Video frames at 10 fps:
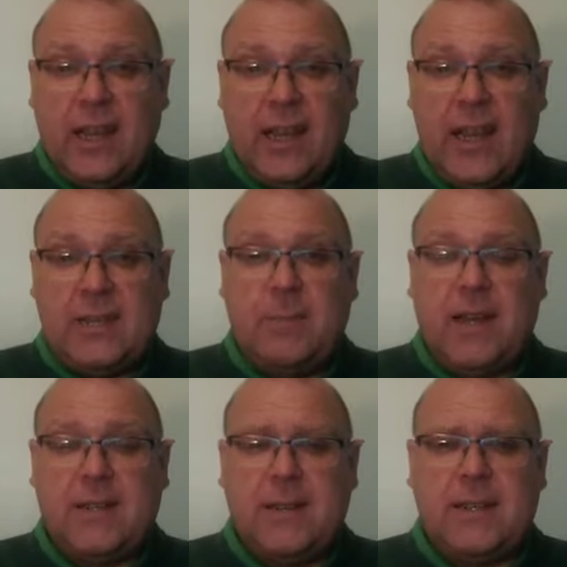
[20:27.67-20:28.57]
his
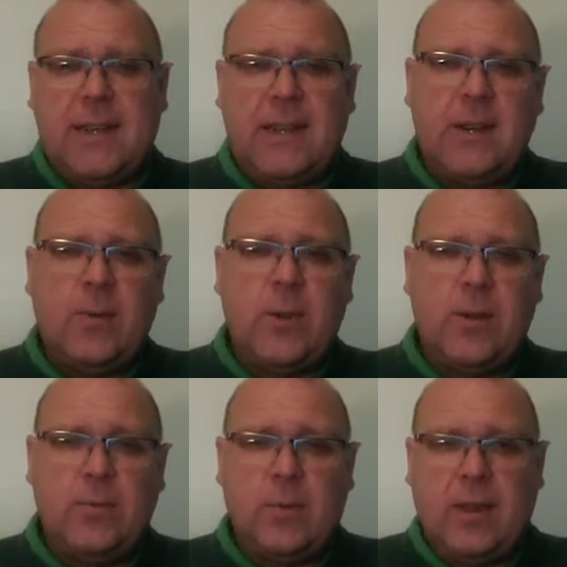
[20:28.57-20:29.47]
master and said, you
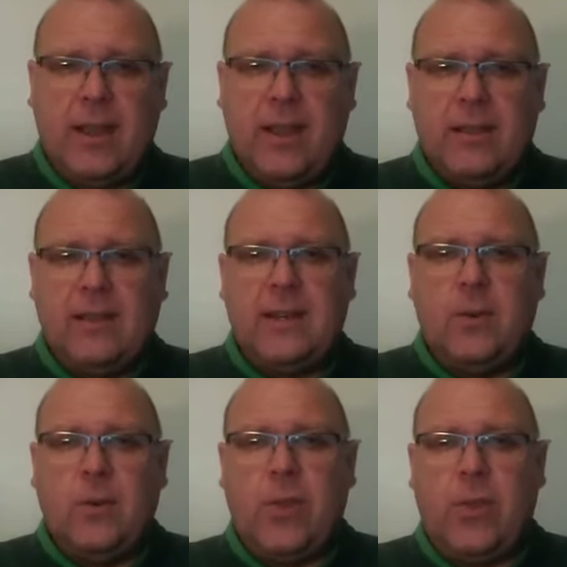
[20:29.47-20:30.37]

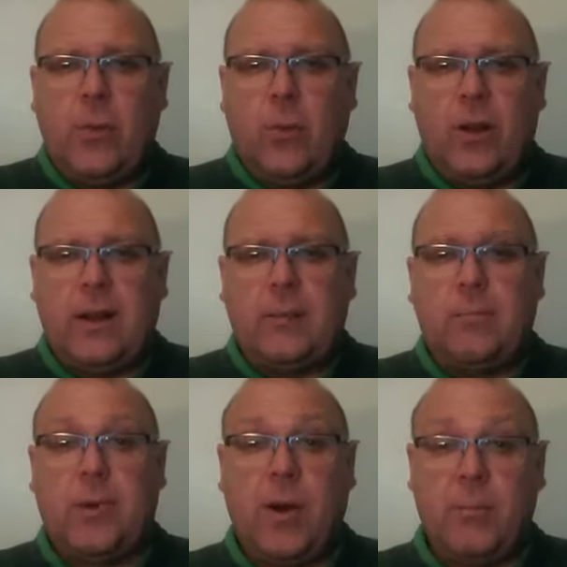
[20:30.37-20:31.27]
know what
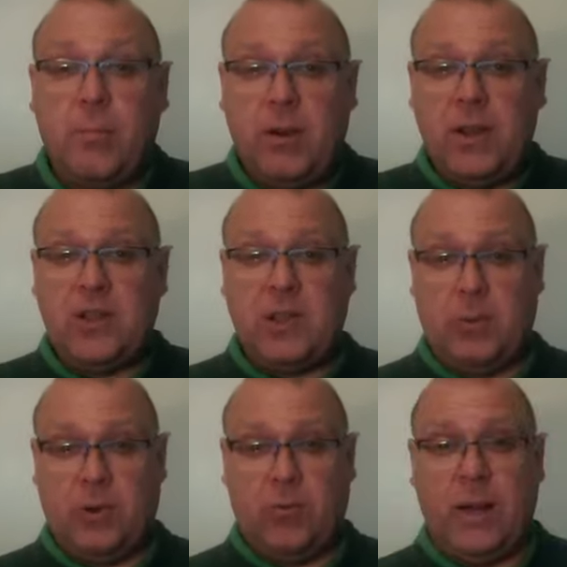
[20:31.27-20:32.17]
probably she
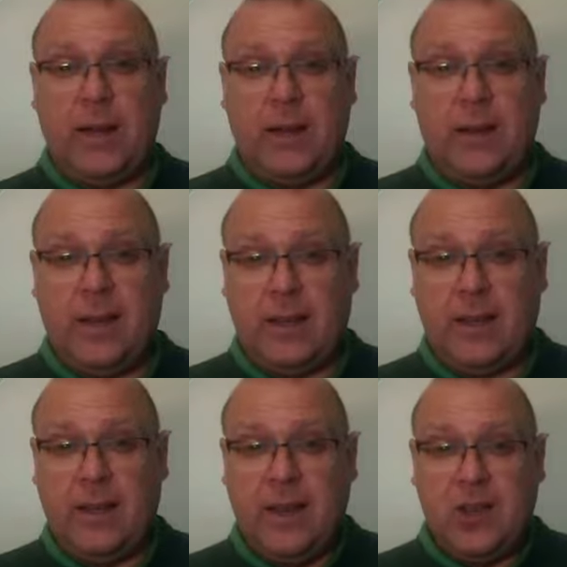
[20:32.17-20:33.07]
would really like.
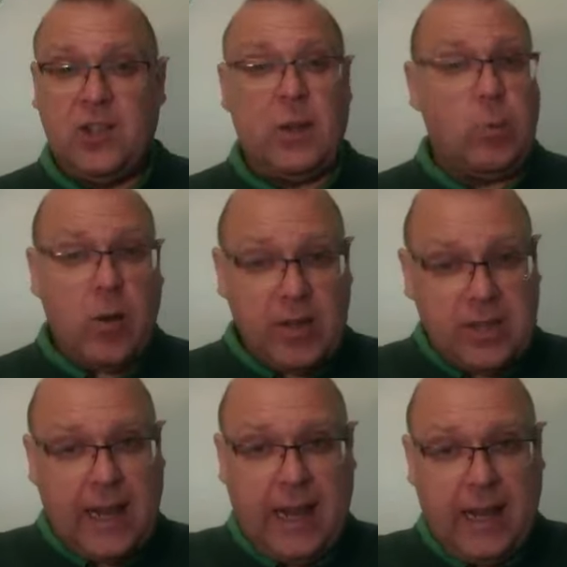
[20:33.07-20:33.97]
She won't
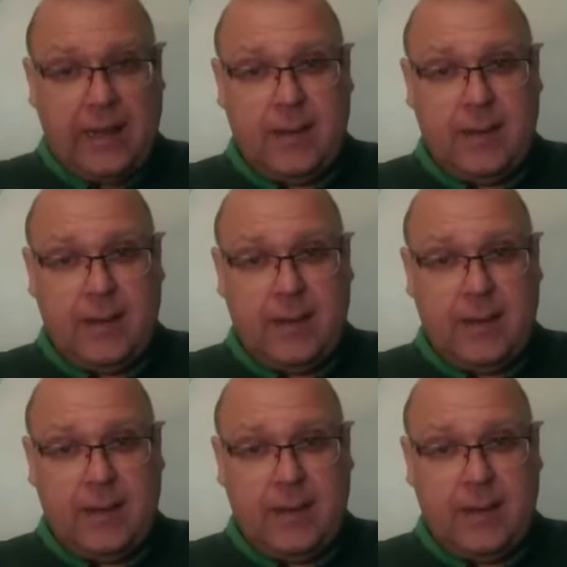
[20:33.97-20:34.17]
say it.